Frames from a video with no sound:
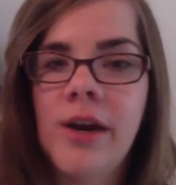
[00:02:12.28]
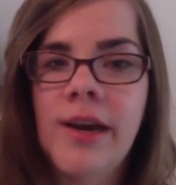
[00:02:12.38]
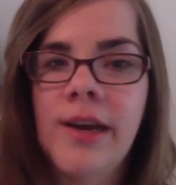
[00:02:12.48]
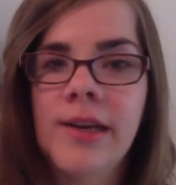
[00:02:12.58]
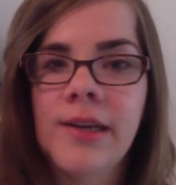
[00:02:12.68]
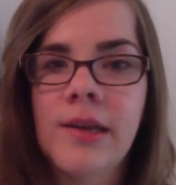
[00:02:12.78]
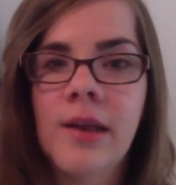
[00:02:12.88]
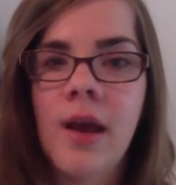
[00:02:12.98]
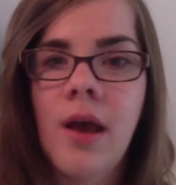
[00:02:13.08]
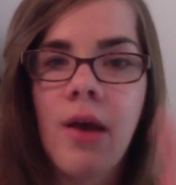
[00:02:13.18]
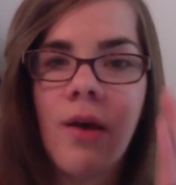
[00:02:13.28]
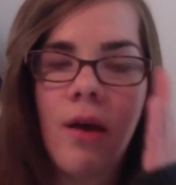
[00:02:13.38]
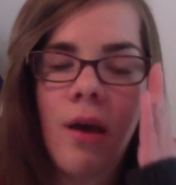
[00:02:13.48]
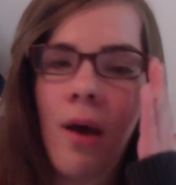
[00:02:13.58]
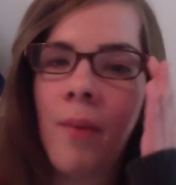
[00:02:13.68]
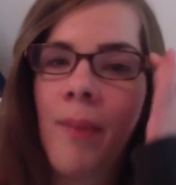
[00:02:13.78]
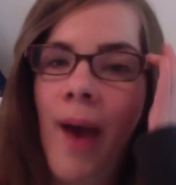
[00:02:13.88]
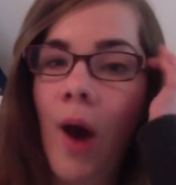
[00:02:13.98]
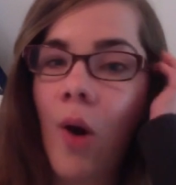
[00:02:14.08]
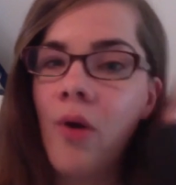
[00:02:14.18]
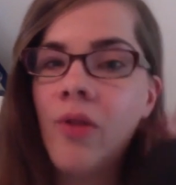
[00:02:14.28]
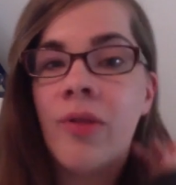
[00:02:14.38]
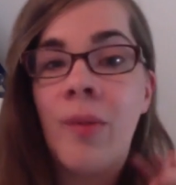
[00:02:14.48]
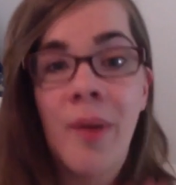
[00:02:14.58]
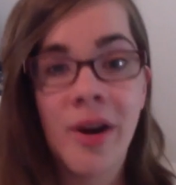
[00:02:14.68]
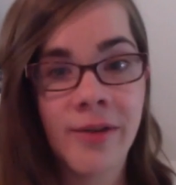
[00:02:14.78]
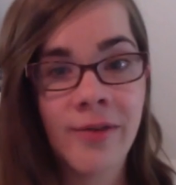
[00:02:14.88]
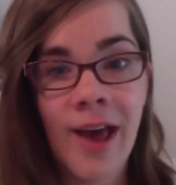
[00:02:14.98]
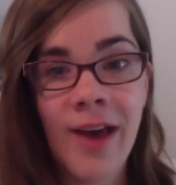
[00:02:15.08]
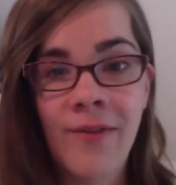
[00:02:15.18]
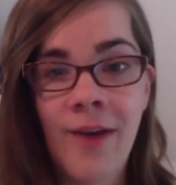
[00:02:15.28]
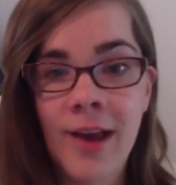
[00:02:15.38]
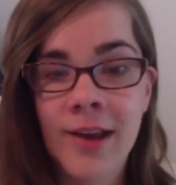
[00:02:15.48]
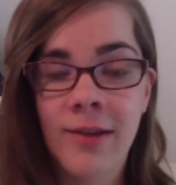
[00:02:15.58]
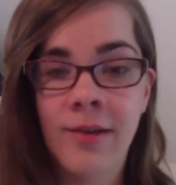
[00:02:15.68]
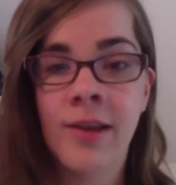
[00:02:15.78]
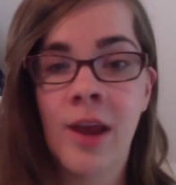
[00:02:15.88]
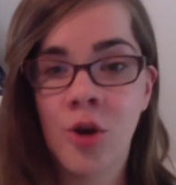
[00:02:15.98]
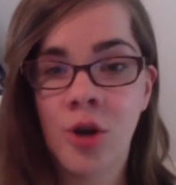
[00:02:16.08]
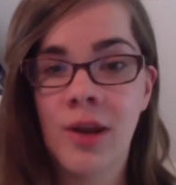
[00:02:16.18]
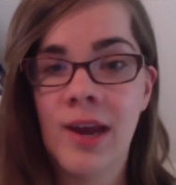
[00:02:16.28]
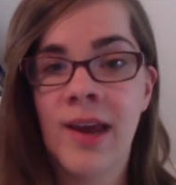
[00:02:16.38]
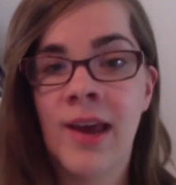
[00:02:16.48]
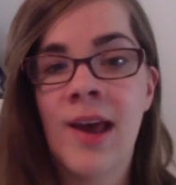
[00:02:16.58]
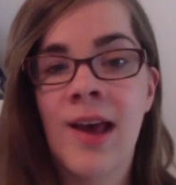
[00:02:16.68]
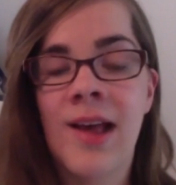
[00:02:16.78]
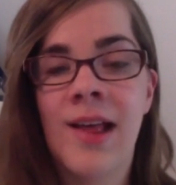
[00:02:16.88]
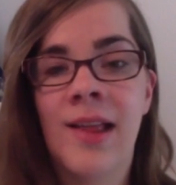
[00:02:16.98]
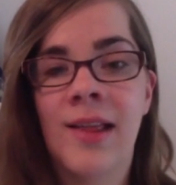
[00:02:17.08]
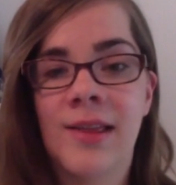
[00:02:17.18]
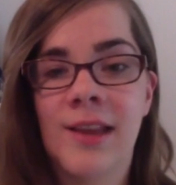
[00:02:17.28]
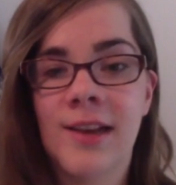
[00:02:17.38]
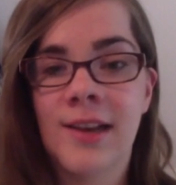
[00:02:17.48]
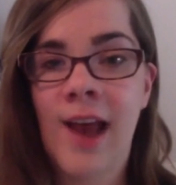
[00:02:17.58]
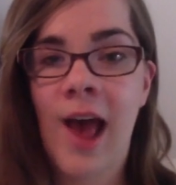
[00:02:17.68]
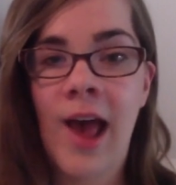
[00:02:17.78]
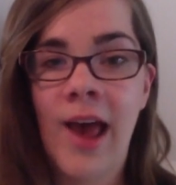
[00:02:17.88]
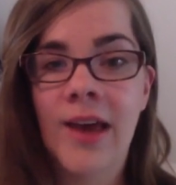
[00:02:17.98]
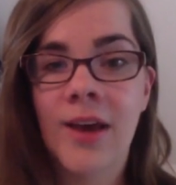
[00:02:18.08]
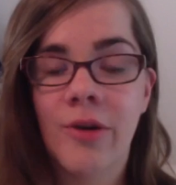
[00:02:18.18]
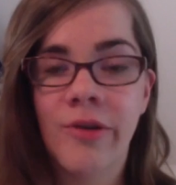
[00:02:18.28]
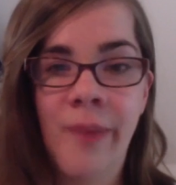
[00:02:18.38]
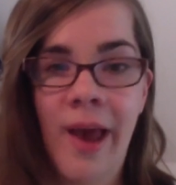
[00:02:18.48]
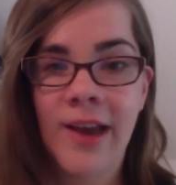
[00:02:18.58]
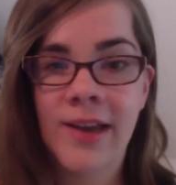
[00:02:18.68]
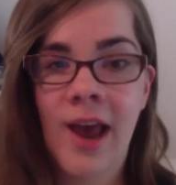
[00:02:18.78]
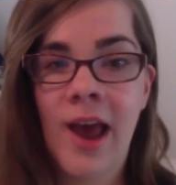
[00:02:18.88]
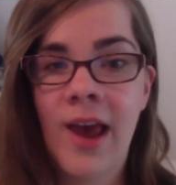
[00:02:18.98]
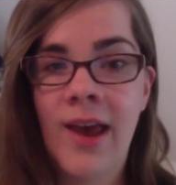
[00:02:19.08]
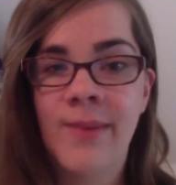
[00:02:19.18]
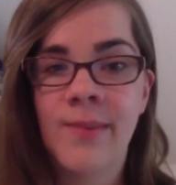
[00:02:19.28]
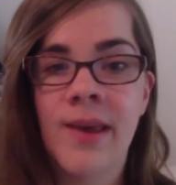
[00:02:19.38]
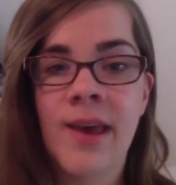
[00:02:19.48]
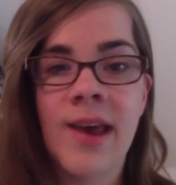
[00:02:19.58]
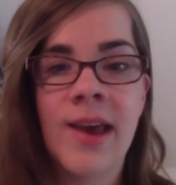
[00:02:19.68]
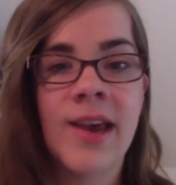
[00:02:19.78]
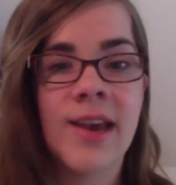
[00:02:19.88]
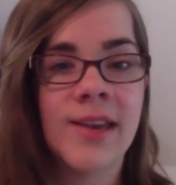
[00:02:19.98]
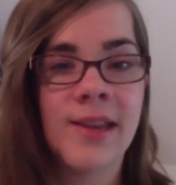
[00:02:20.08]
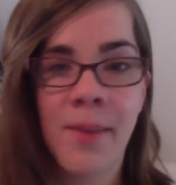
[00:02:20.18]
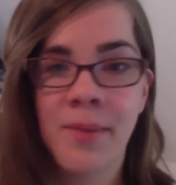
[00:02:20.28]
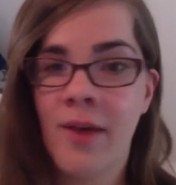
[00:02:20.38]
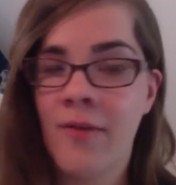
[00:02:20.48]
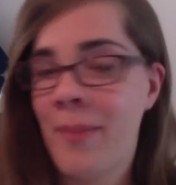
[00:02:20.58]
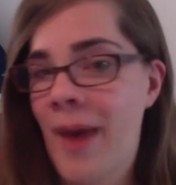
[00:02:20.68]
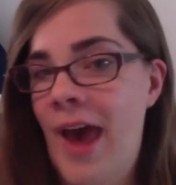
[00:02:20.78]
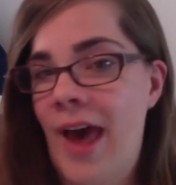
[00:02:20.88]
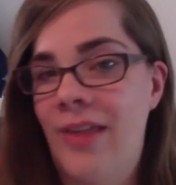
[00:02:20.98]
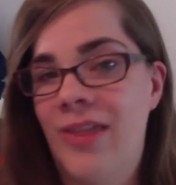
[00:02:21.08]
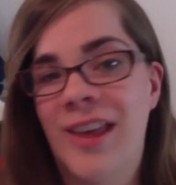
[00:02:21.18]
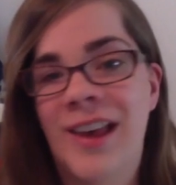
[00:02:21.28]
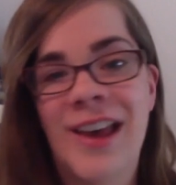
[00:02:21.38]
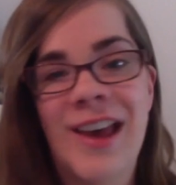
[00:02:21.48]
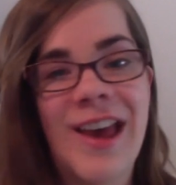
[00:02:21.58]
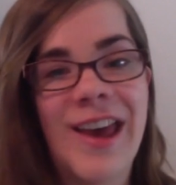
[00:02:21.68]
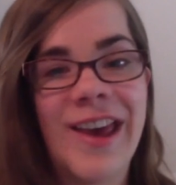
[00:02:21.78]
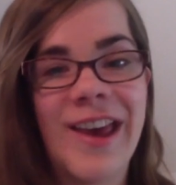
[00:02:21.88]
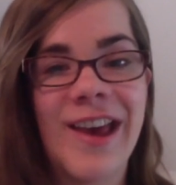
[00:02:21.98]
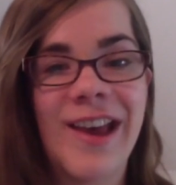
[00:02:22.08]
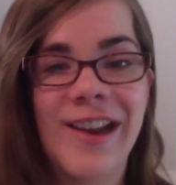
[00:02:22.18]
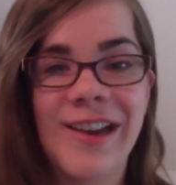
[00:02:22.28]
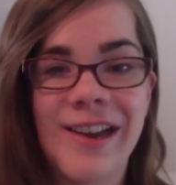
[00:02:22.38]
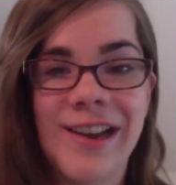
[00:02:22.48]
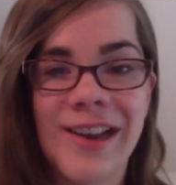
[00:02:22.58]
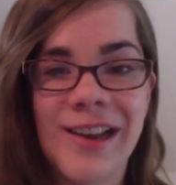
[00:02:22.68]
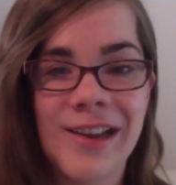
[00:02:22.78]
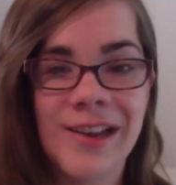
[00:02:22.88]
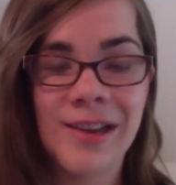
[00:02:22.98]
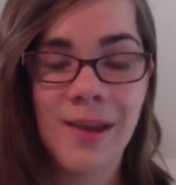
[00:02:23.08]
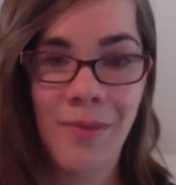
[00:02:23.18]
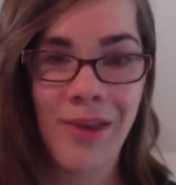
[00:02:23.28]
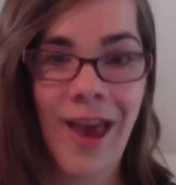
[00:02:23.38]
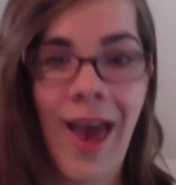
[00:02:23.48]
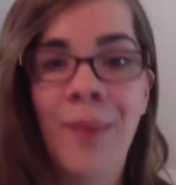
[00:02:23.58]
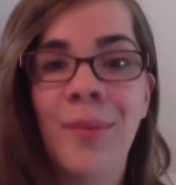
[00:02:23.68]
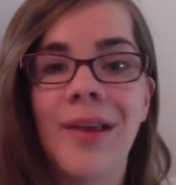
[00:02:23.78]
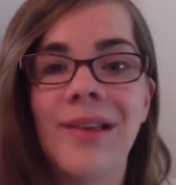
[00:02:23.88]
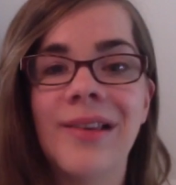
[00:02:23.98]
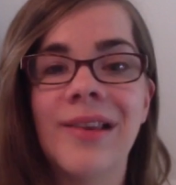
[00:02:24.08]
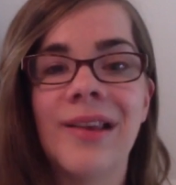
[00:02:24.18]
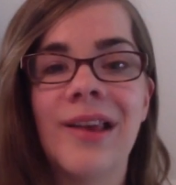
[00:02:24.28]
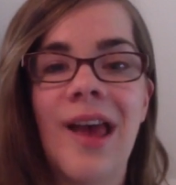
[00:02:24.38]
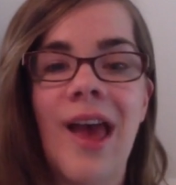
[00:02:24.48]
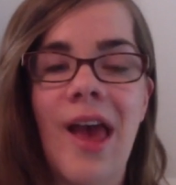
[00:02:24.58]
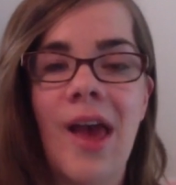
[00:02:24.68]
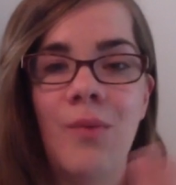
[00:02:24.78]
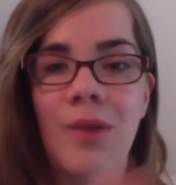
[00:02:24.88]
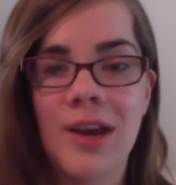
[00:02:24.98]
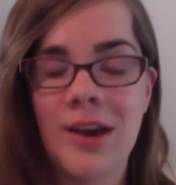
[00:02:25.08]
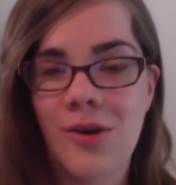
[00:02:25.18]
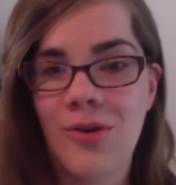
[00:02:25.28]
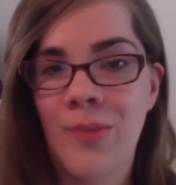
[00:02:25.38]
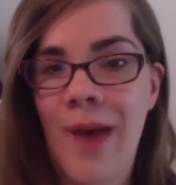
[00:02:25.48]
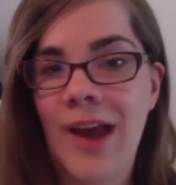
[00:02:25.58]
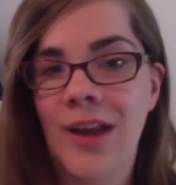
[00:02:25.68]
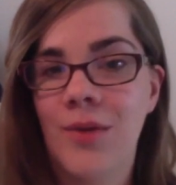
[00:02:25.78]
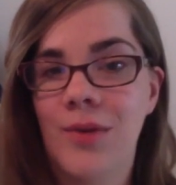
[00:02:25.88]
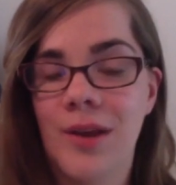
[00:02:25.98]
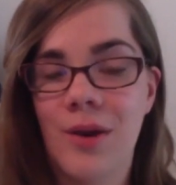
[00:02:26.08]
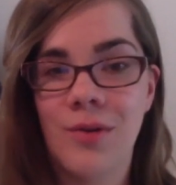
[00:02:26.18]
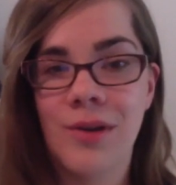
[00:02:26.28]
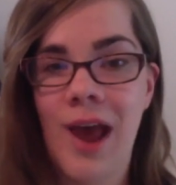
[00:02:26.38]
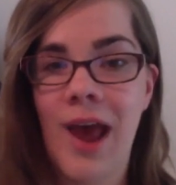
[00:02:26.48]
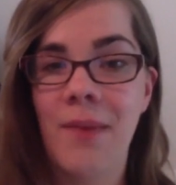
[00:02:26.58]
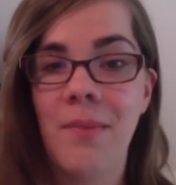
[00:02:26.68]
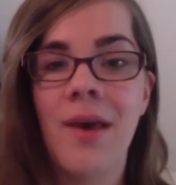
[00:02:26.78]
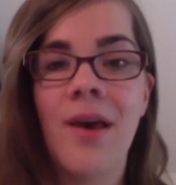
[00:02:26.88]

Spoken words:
is about the butterfly effect. Essentially, this guy goes back in time, he steps off a path, and something happens, and when he goes back to his own time,